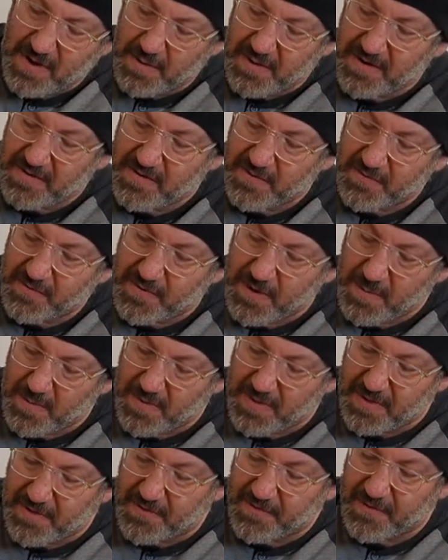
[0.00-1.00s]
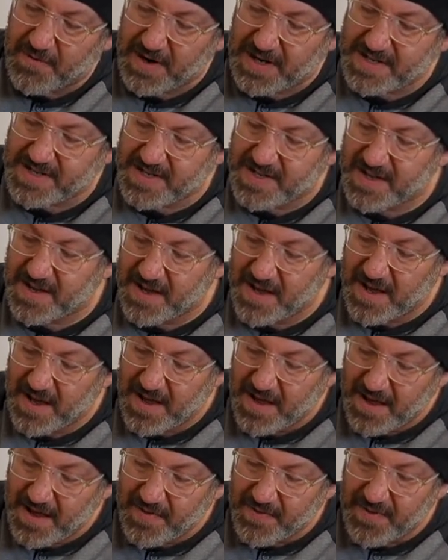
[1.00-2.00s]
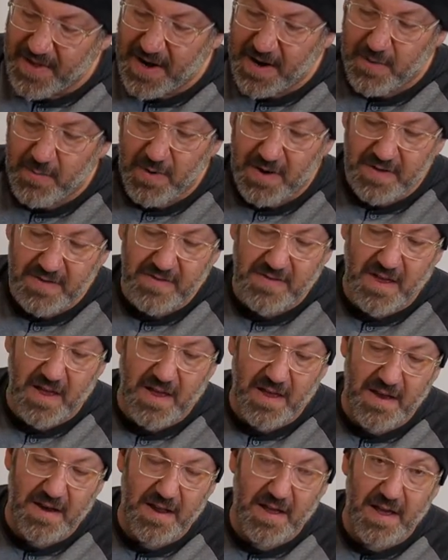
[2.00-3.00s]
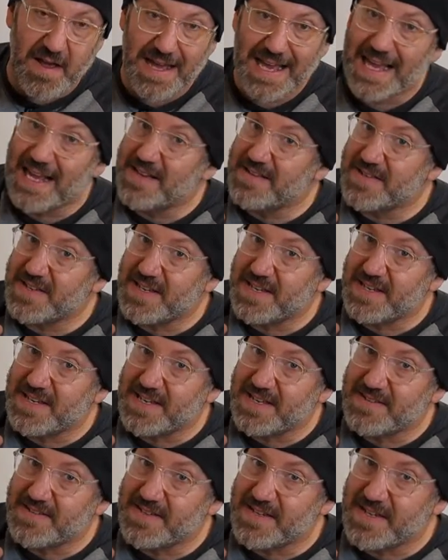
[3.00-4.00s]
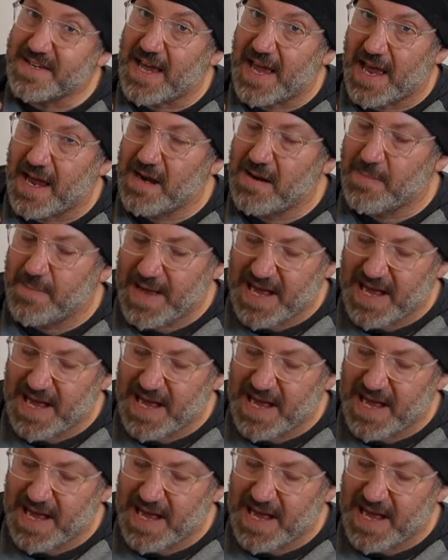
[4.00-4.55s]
noticed from the front that it runs on uh, AC, DC, and